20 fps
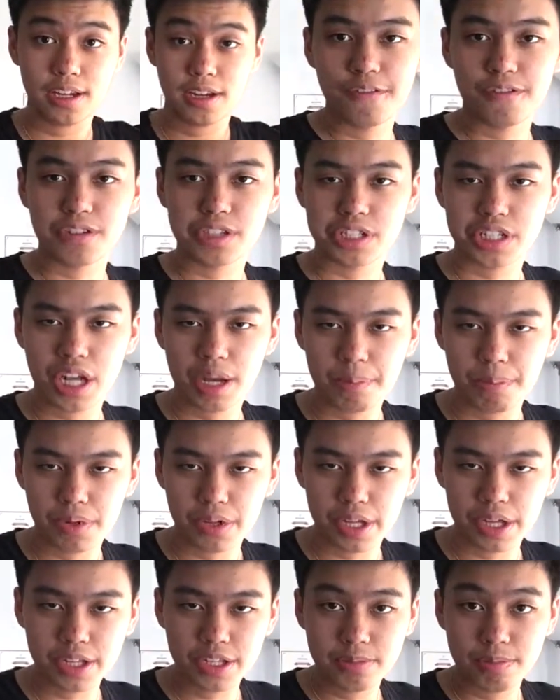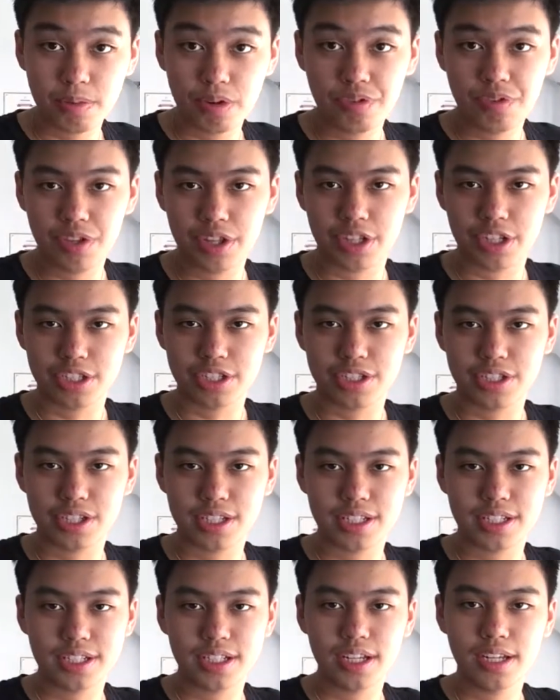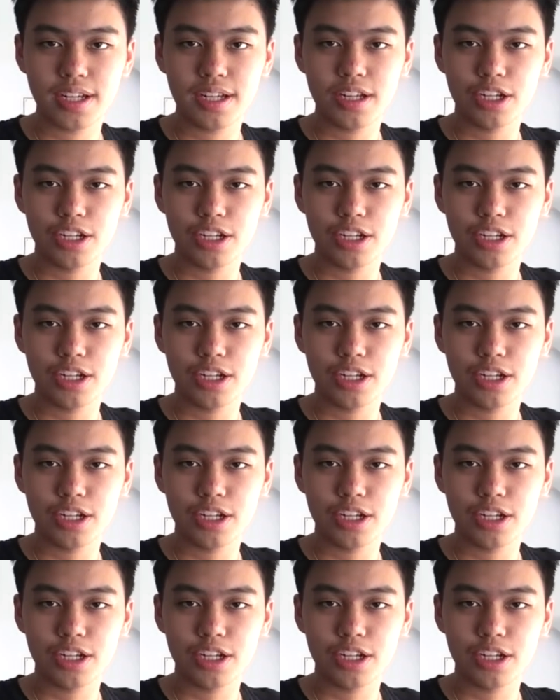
For example, in the movie there's this